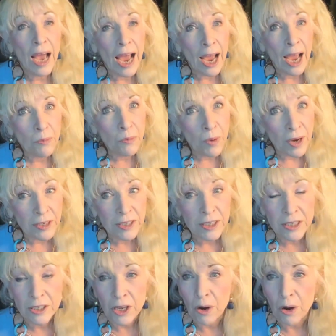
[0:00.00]
I want
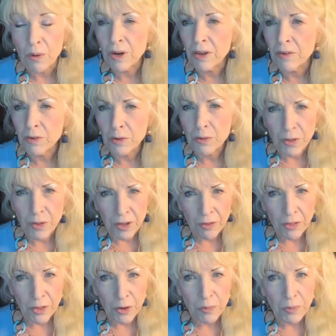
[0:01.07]
to know if you
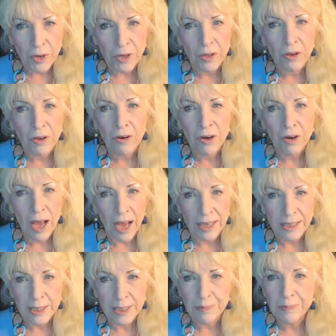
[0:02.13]
think they're real or
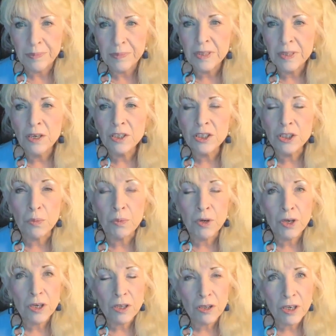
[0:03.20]
not. So we're
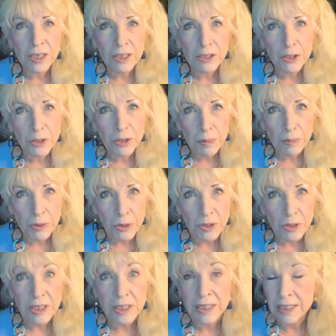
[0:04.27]
going to look at the
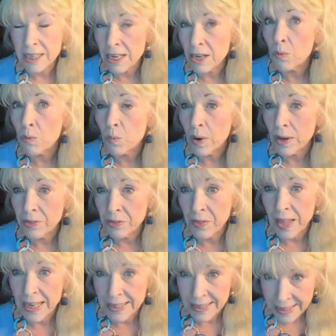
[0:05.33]
scriptures to see what
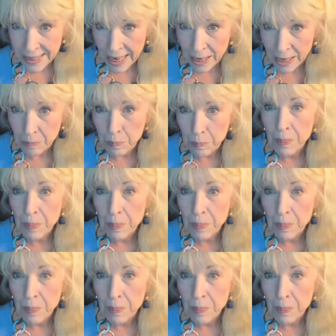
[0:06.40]
they say.